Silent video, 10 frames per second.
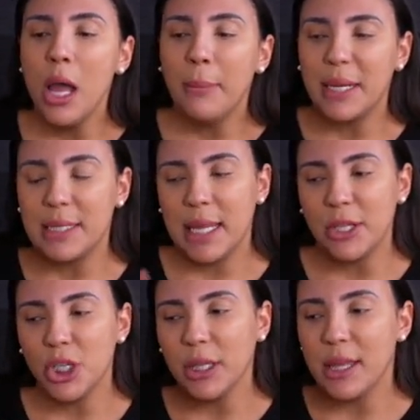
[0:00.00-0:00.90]
But
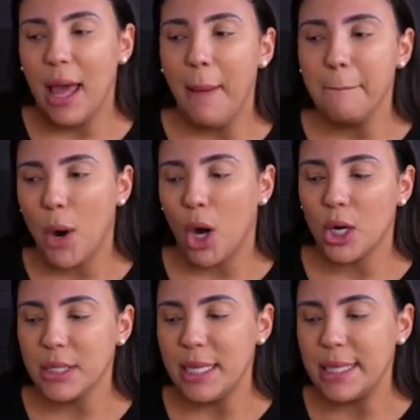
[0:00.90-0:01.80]
essentially that
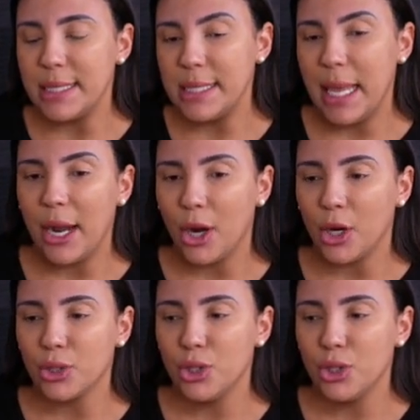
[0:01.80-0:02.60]
Mars is there